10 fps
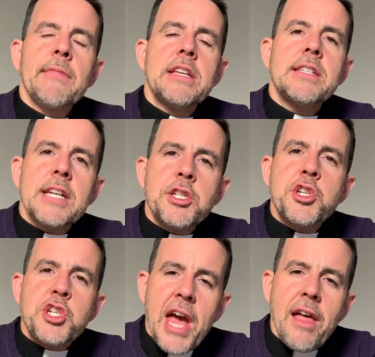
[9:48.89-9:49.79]

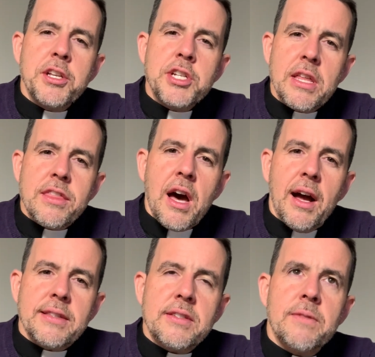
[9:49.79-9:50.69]
Such challenging
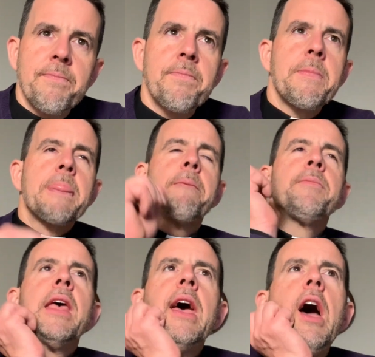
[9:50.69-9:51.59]
thoughts.
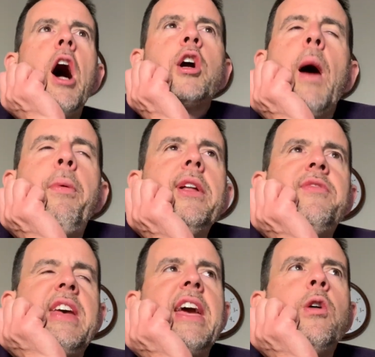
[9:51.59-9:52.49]
A couple
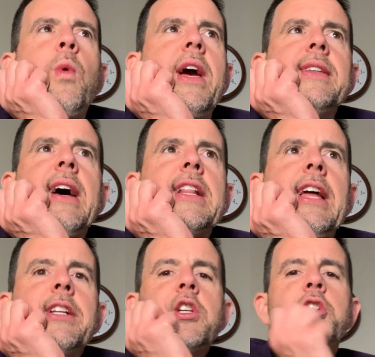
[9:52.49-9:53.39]
of takeaways I'd
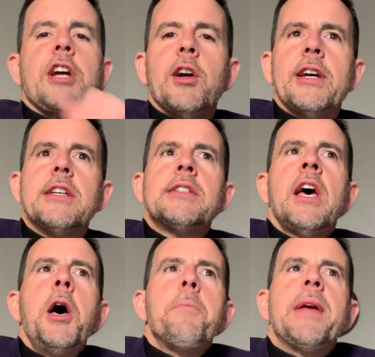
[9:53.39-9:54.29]
like to share is
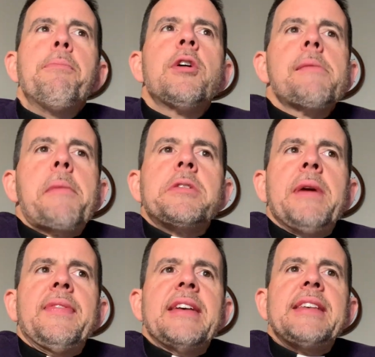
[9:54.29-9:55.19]
people come up to
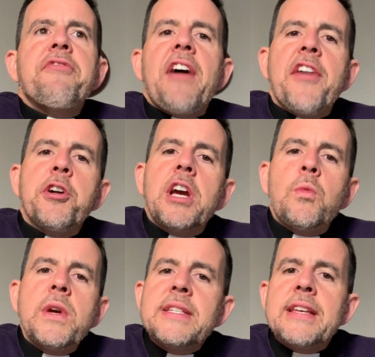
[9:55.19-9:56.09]
me and they say, Father,
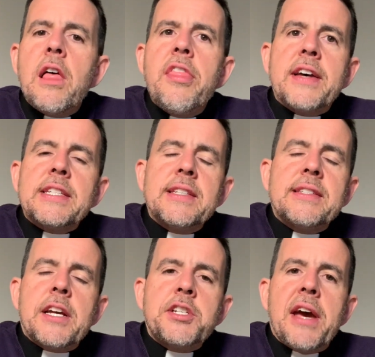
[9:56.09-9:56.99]
can we sell thus and
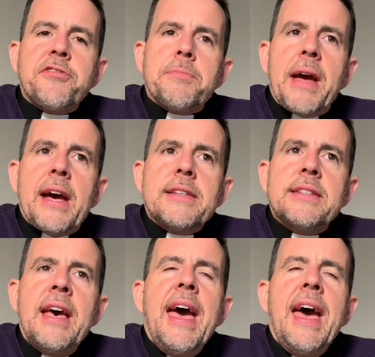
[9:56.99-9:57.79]
such after Mass?